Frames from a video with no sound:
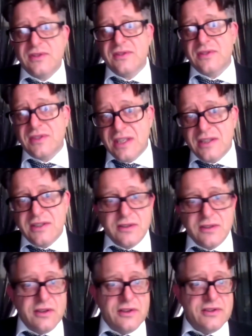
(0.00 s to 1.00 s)
and
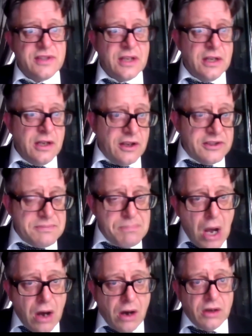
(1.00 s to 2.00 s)
sisters, as
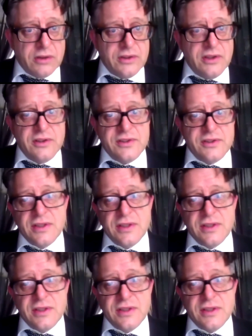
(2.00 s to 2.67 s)
partners,